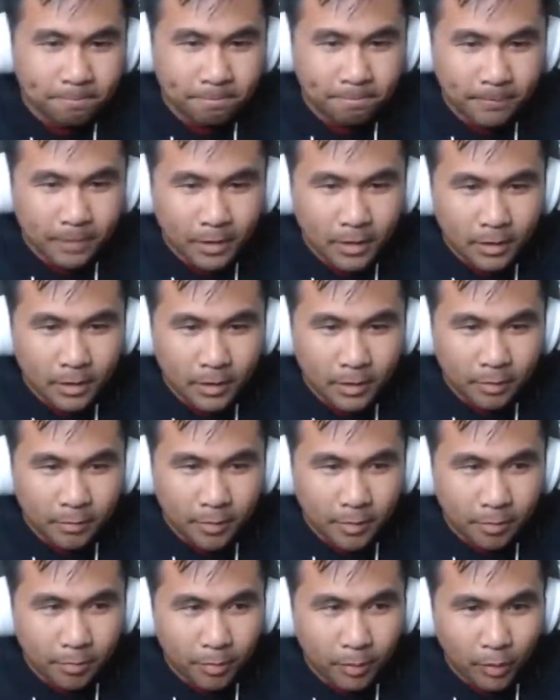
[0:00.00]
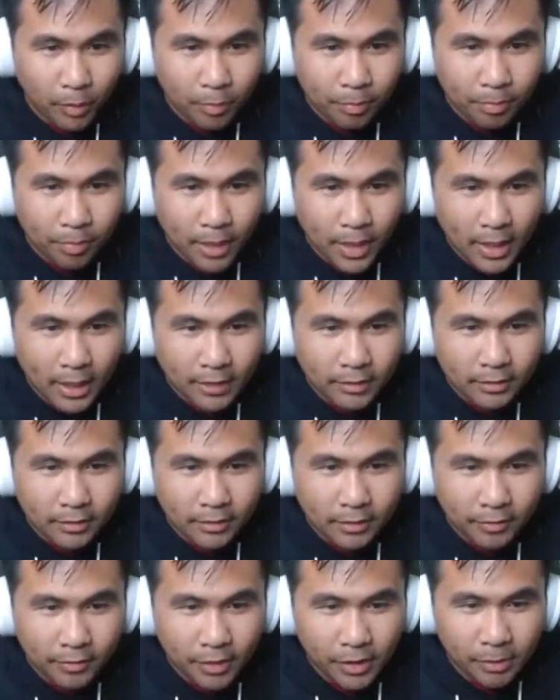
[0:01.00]
Um, a little box.
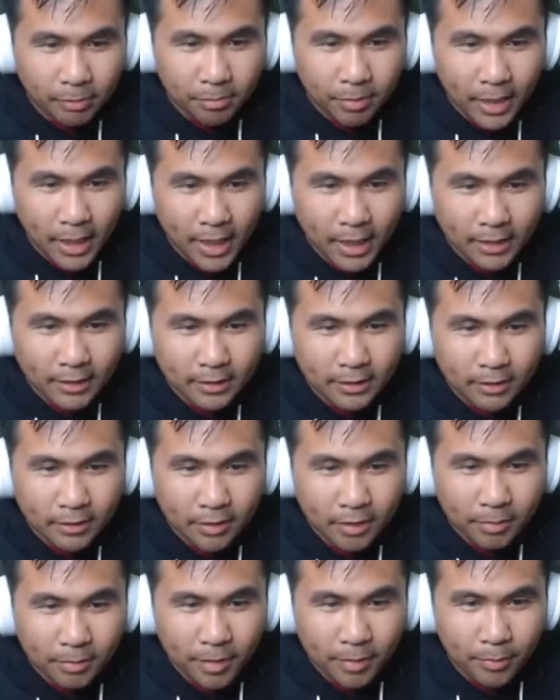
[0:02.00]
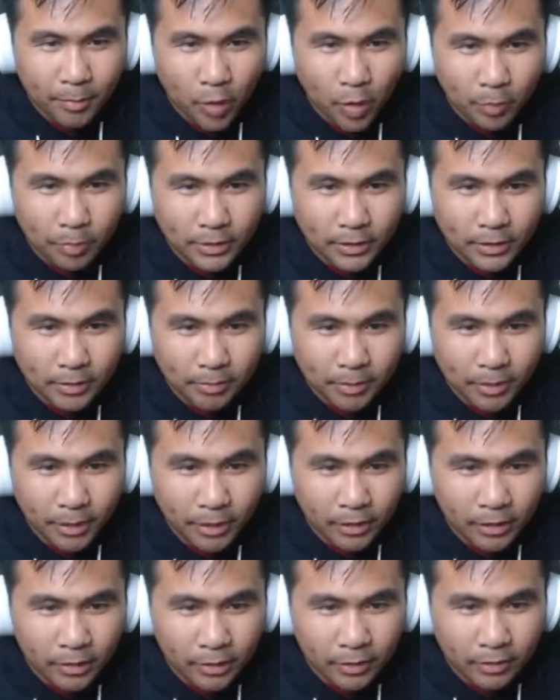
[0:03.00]
It's not a box. Better hope it's something
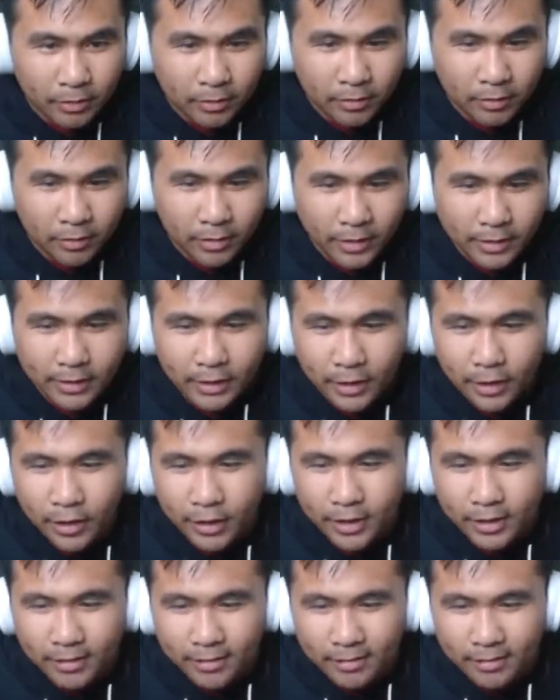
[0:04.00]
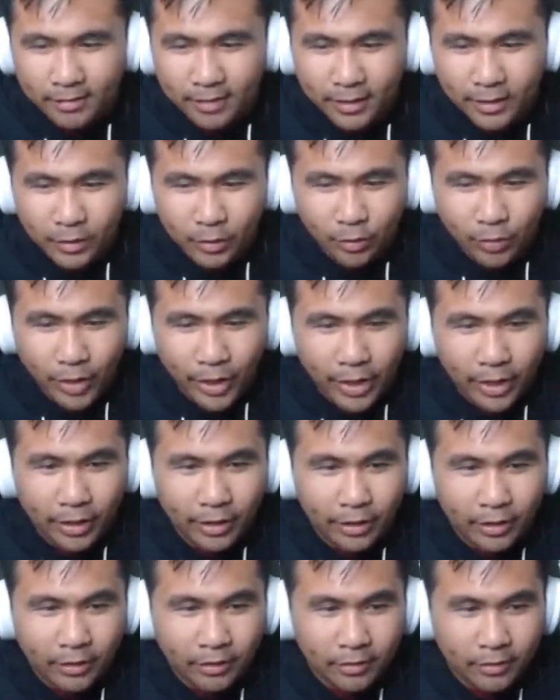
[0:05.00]
good. Is it good? It's a rare.
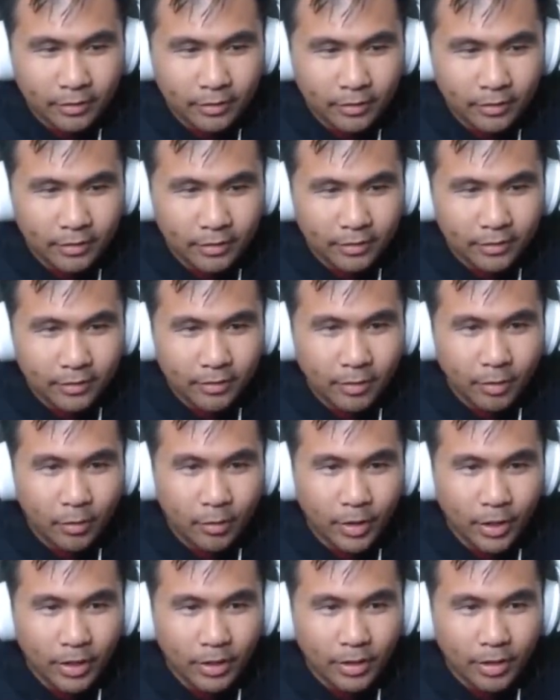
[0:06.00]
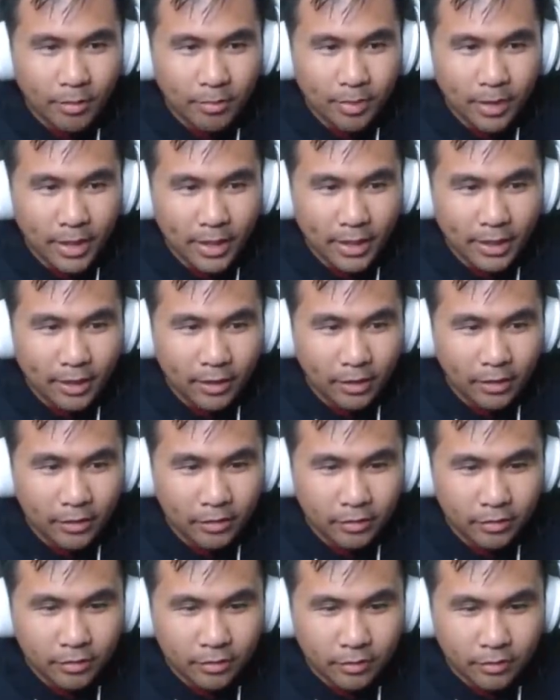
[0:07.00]
Okay, not bad, I guess.
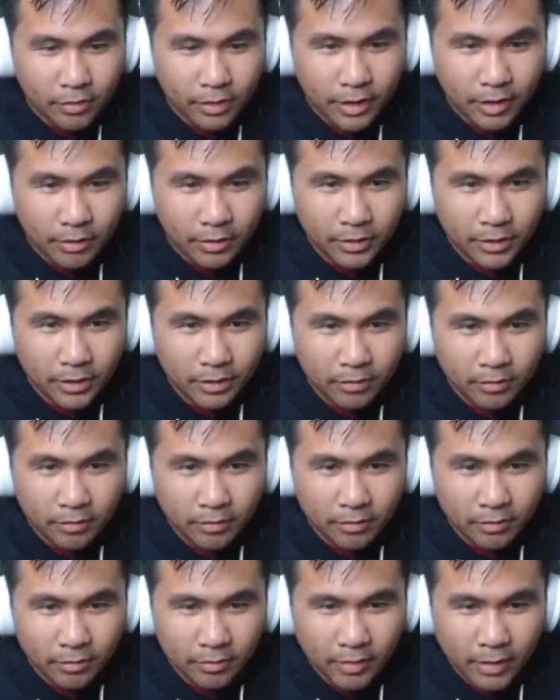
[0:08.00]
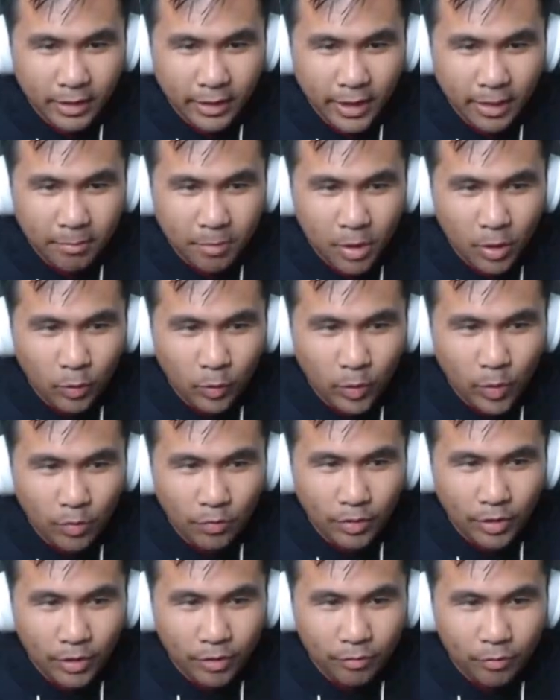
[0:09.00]
That was it. I came all the way over
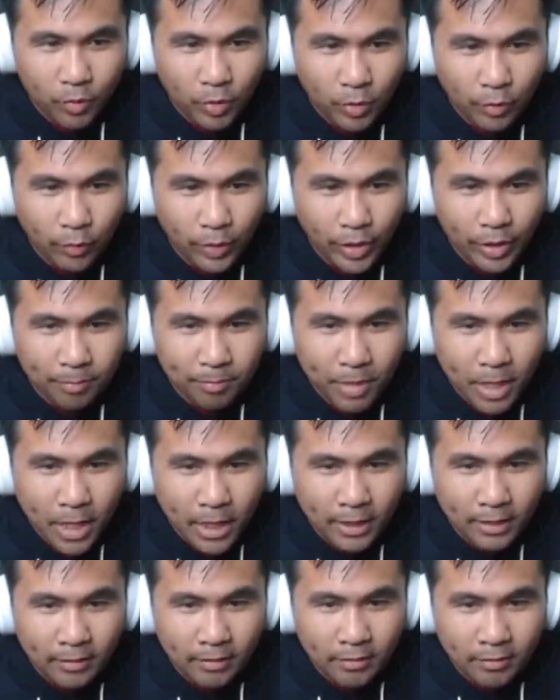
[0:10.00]
here for a rare mod.